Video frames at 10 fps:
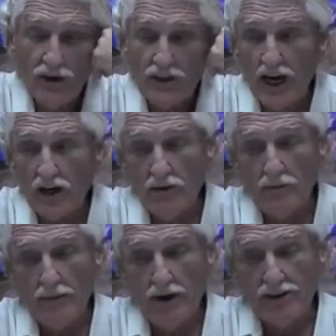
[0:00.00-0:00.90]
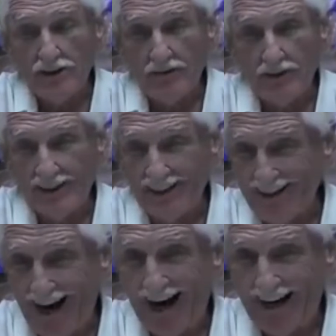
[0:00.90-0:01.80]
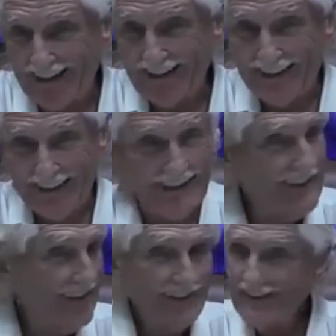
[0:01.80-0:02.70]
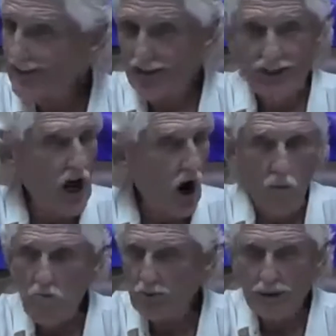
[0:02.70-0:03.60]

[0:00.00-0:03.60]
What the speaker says: not going to be much difference in diet, is there? Nope.